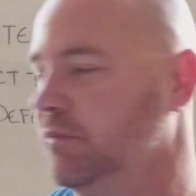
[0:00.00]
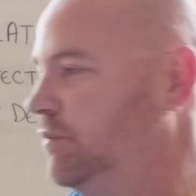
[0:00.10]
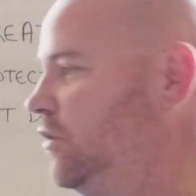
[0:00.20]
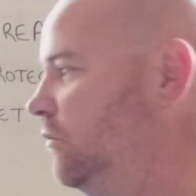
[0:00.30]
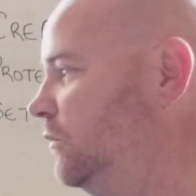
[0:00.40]

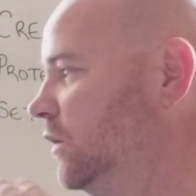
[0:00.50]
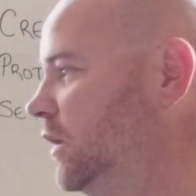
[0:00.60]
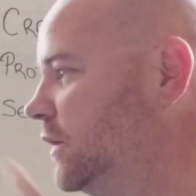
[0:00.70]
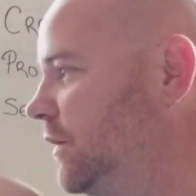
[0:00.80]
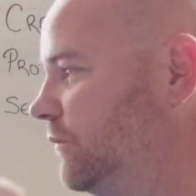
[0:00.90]
Boom,
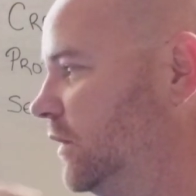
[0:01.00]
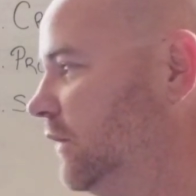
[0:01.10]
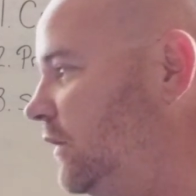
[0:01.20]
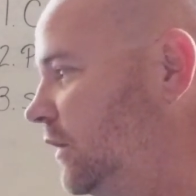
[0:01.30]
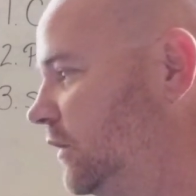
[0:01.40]
look,
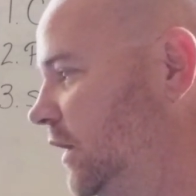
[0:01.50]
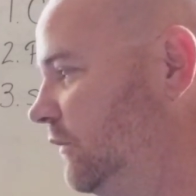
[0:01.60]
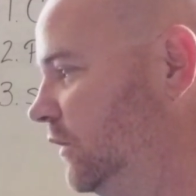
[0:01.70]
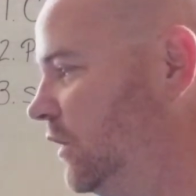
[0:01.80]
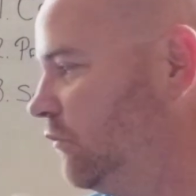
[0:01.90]
give
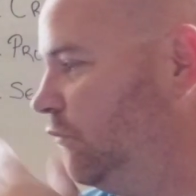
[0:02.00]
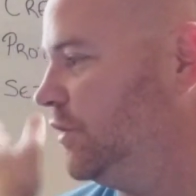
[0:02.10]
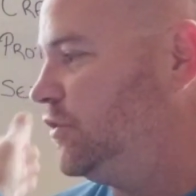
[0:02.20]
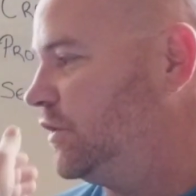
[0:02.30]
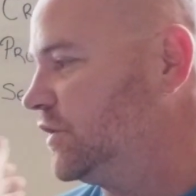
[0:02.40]
a look.
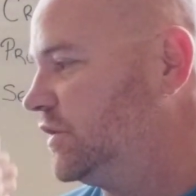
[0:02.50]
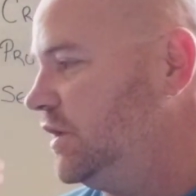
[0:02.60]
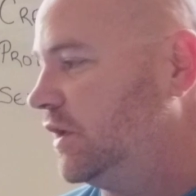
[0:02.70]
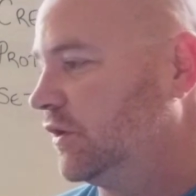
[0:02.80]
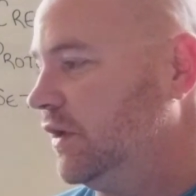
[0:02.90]
Once you can see
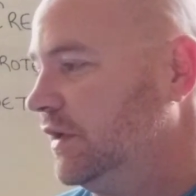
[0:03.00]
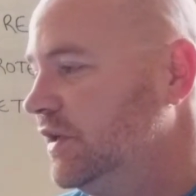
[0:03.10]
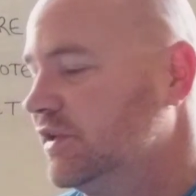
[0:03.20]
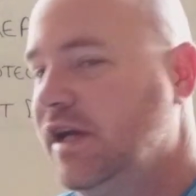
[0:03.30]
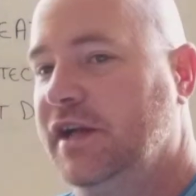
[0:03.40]
that they're on
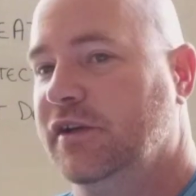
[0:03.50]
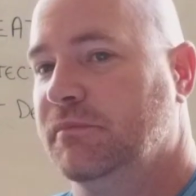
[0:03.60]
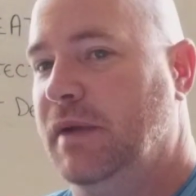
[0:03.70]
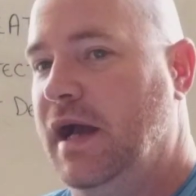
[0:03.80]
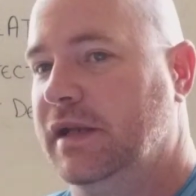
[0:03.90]
this side of your
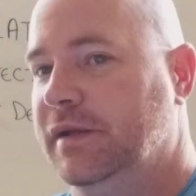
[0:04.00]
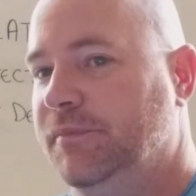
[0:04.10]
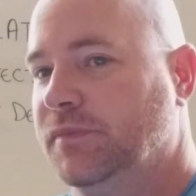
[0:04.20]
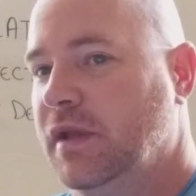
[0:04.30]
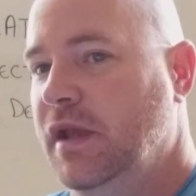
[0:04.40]

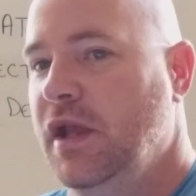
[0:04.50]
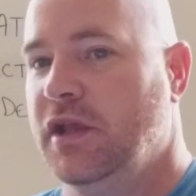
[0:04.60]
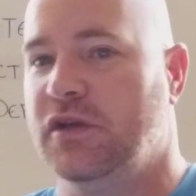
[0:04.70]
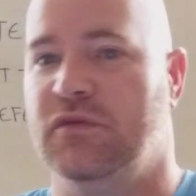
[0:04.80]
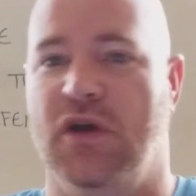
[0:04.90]
body,
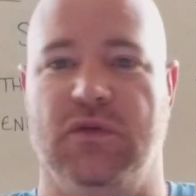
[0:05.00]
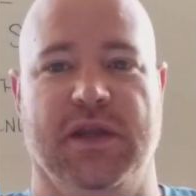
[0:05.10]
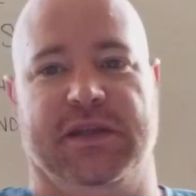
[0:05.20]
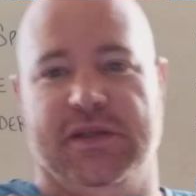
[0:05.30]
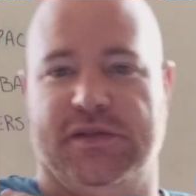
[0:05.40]
you know
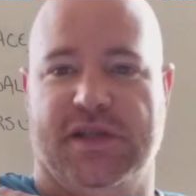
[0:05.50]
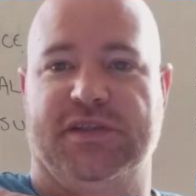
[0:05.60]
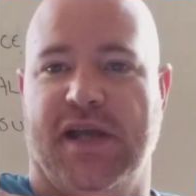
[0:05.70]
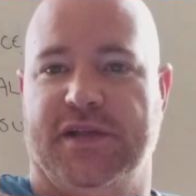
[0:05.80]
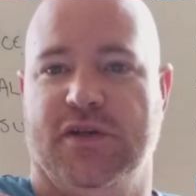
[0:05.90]
that this
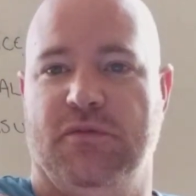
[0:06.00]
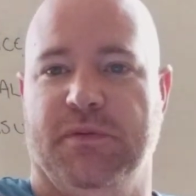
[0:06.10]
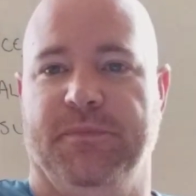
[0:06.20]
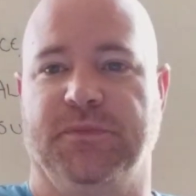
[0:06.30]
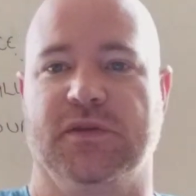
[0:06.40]
side's
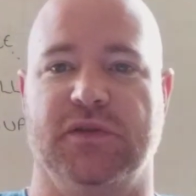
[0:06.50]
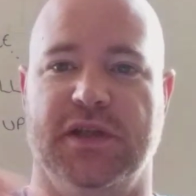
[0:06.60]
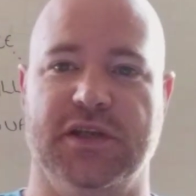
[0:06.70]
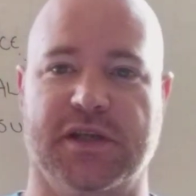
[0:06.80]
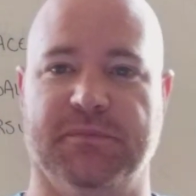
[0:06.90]
open. So
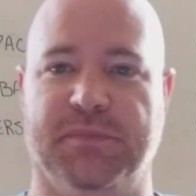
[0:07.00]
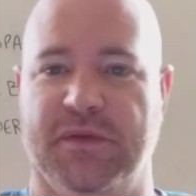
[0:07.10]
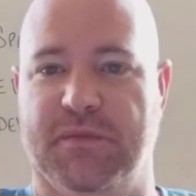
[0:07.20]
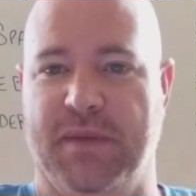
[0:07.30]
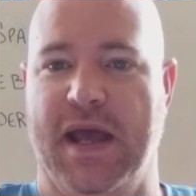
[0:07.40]
then you can
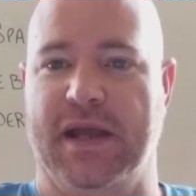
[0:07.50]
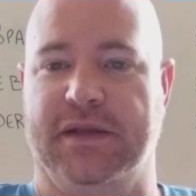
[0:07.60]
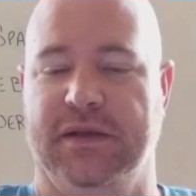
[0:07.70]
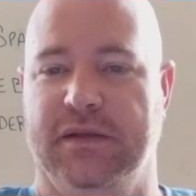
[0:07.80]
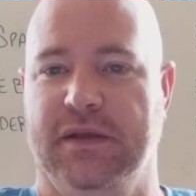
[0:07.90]
pivot back